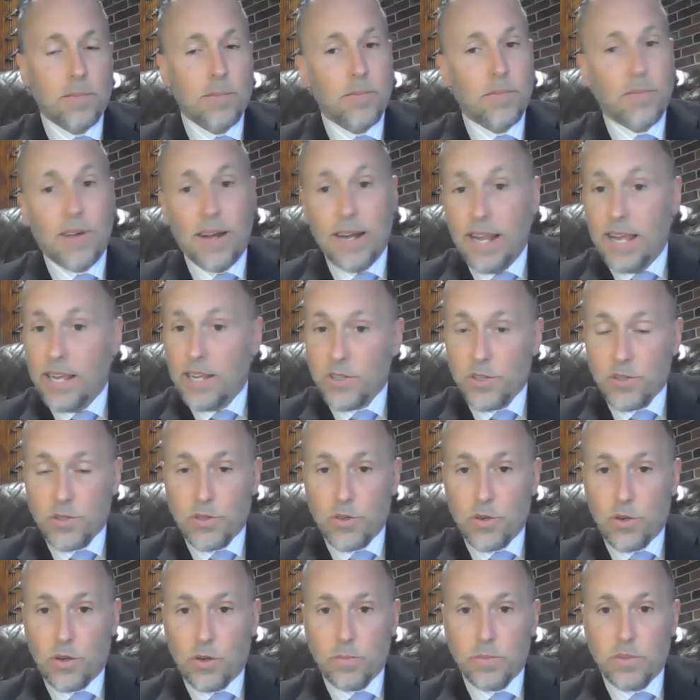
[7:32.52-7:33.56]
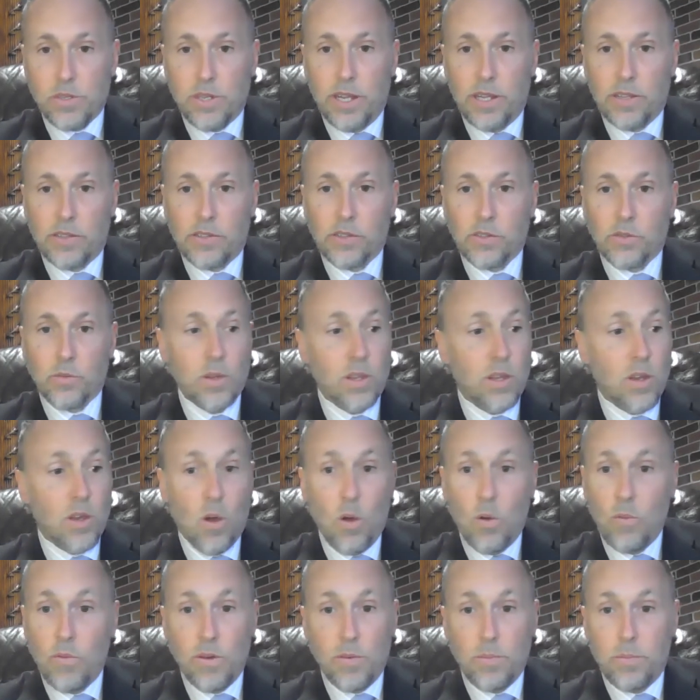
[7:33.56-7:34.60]
Financial circumstances with
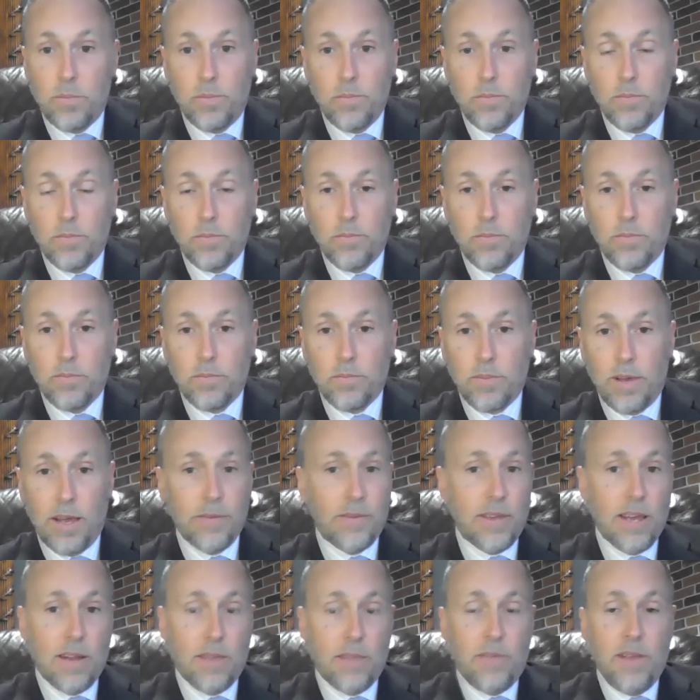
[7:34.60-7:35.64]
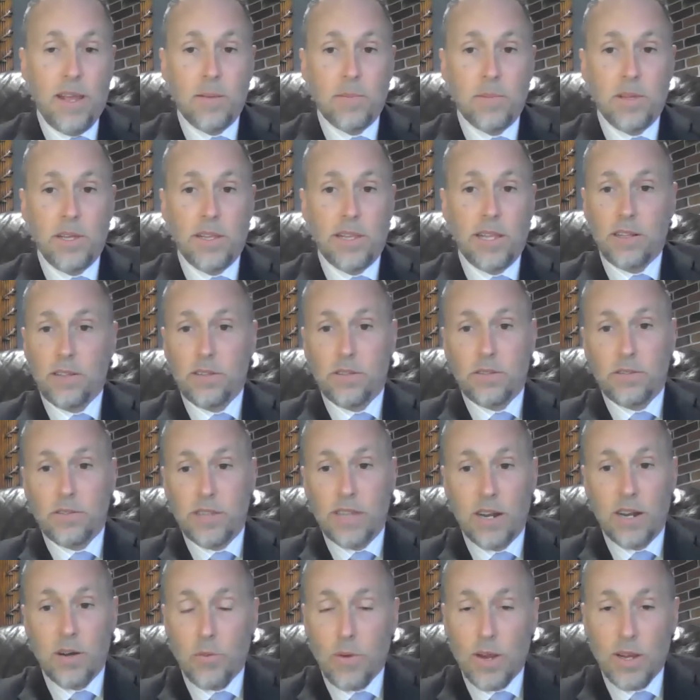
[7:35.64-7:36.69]
COVID. I've got family that's
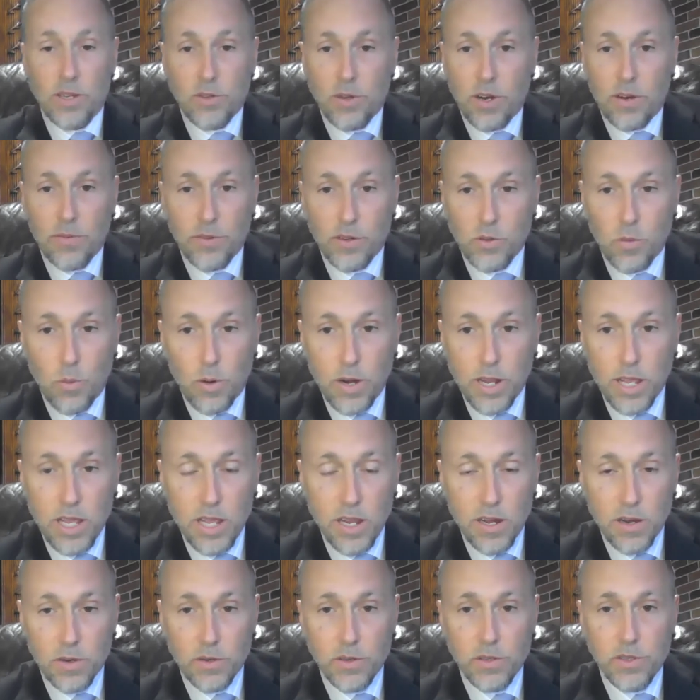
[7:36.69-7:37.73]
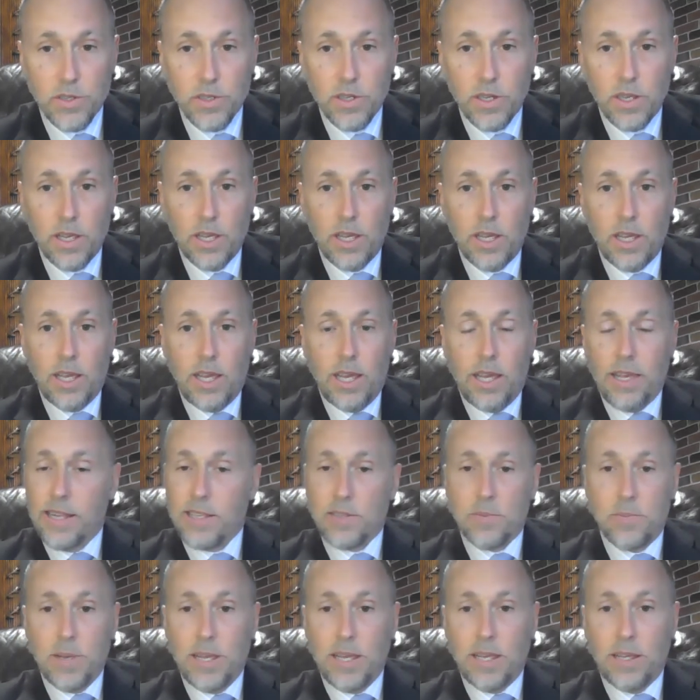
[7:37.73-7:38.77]
had a restaurant for 20 years that's
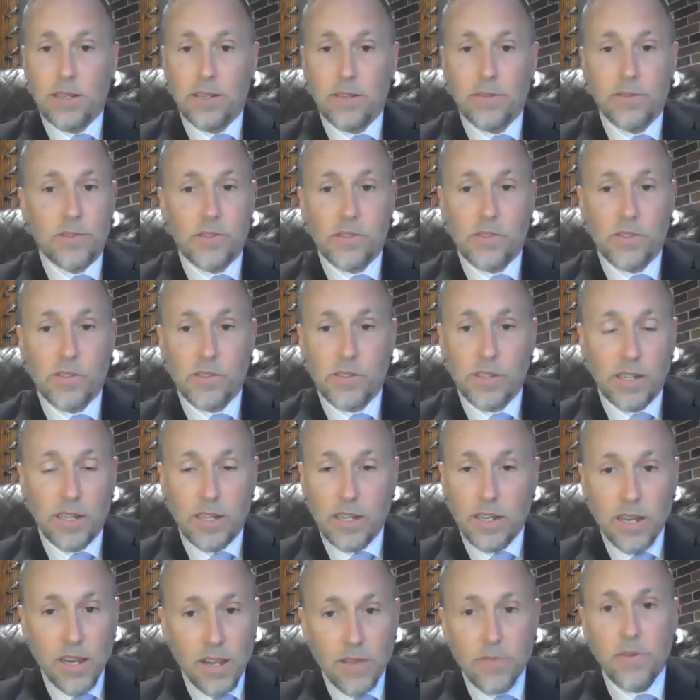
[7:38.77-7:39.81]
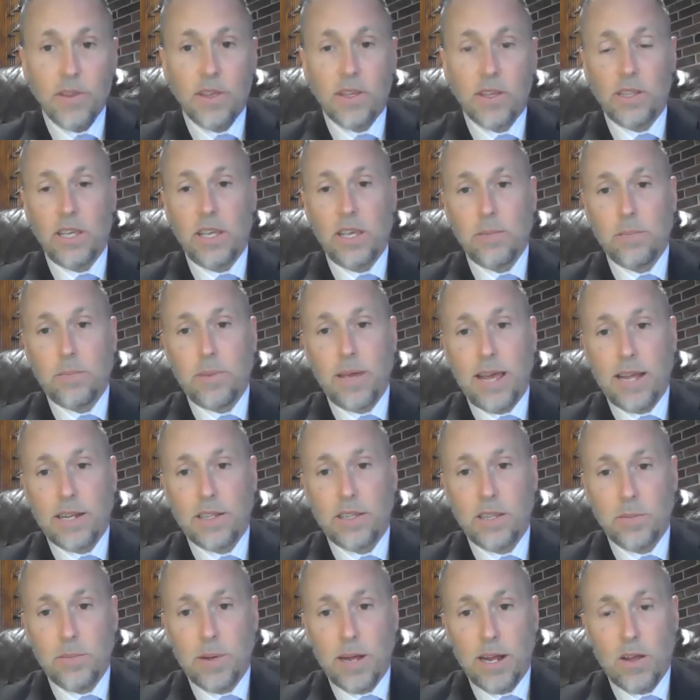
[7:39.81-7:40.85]
being significantly
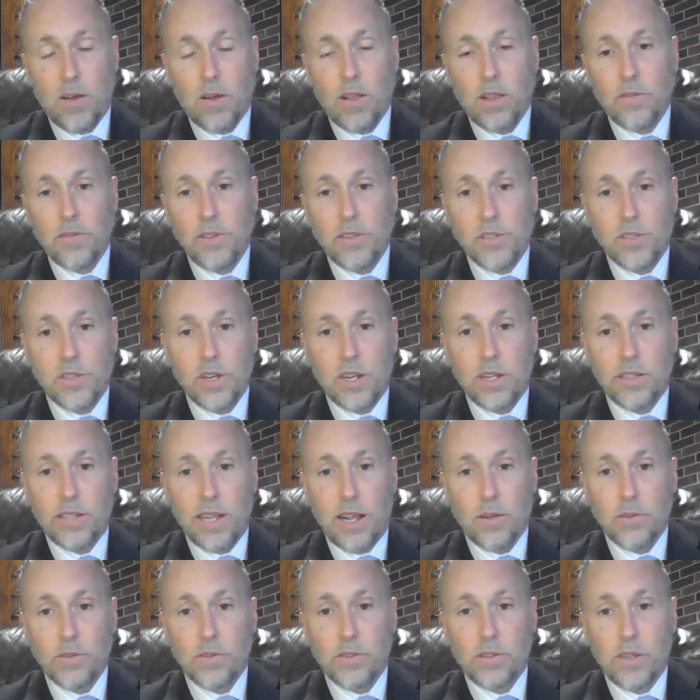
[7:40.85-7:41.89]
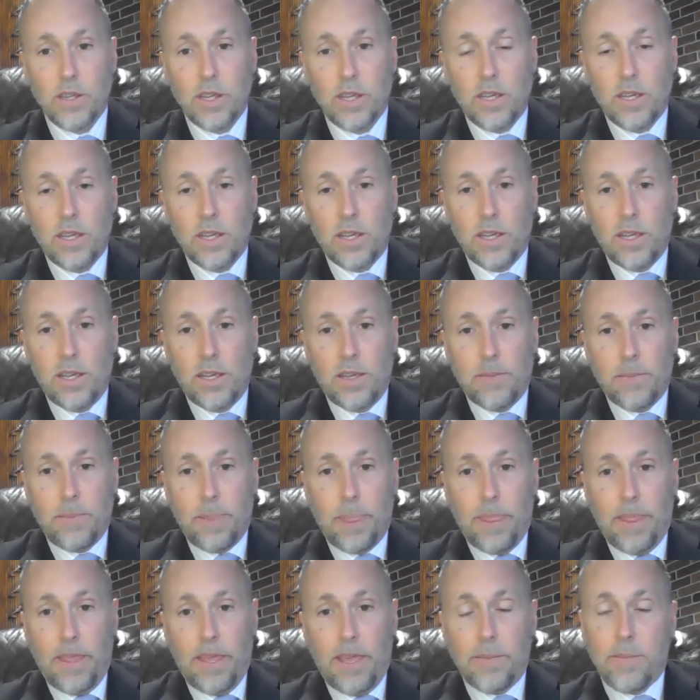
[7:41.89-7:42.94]
impacted by all of these shutdowns.
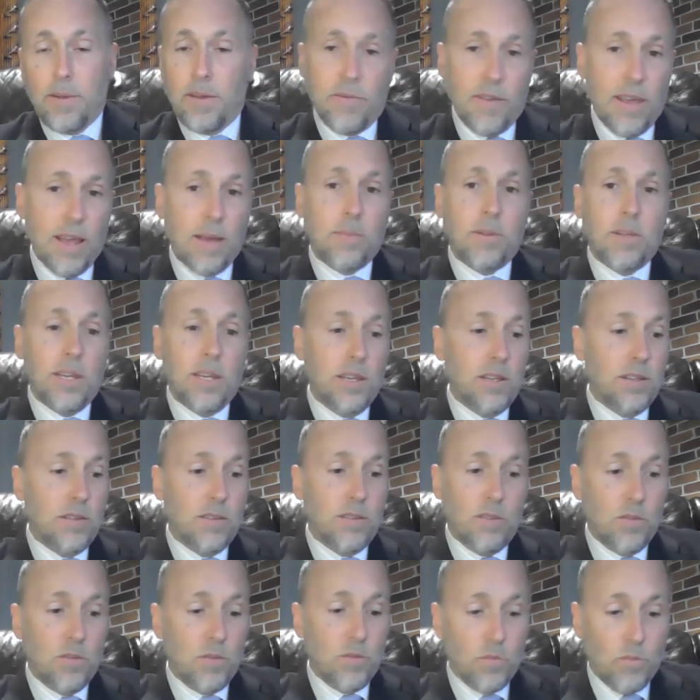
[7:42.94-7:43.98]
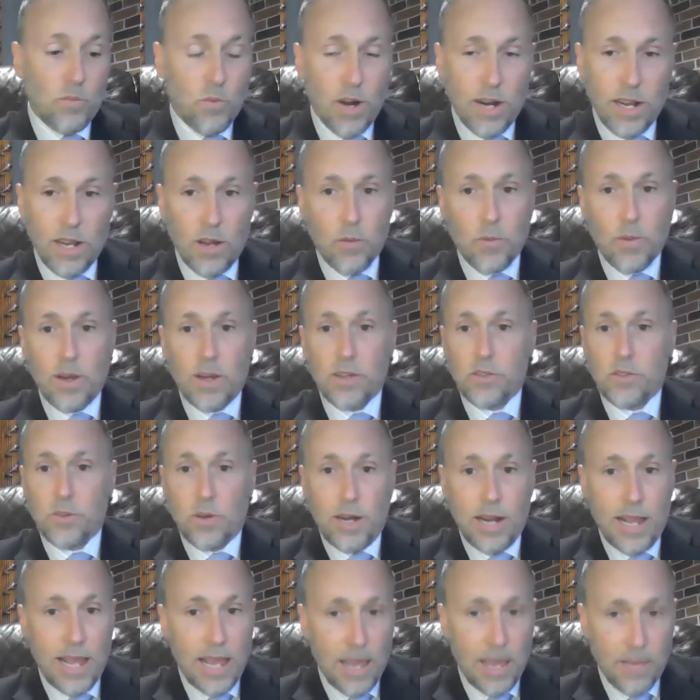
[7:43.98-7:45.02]
And my family running a
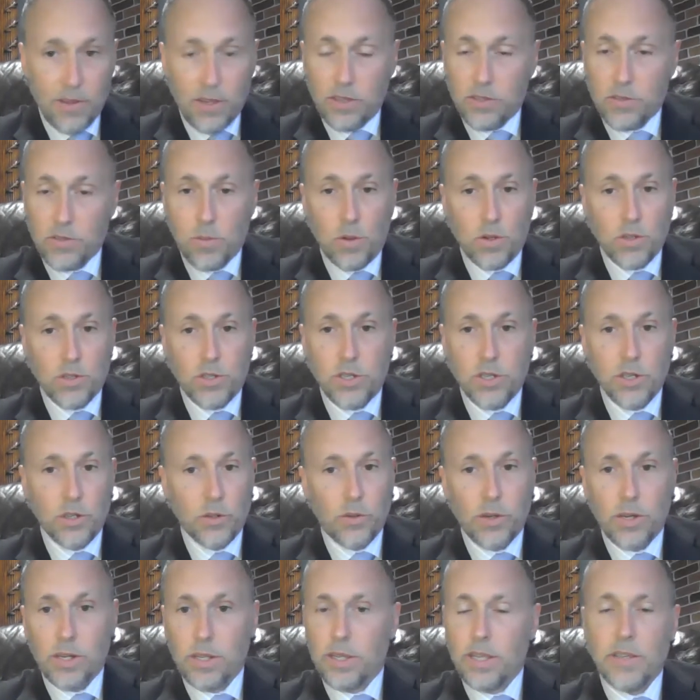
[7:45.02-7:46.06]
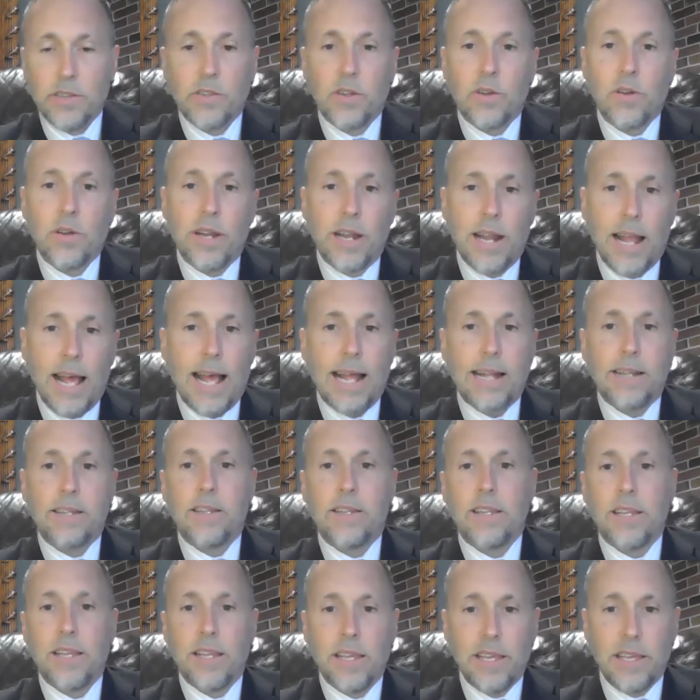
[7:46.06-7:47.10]
restaurant, having small children, these are not
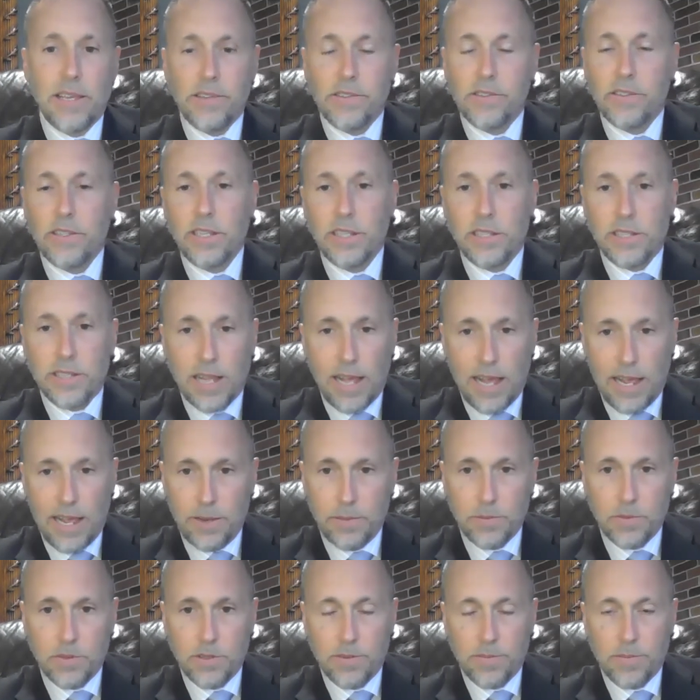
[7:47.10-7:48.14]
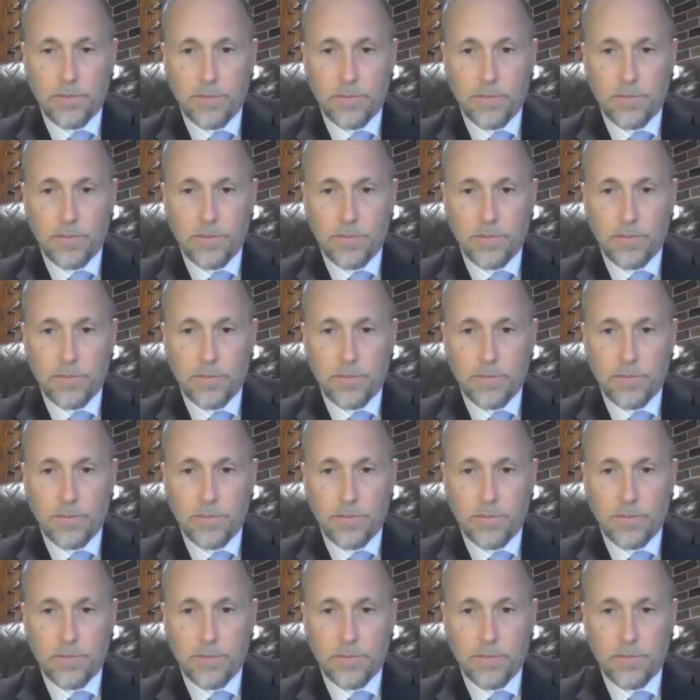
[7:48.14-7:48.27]
easy times.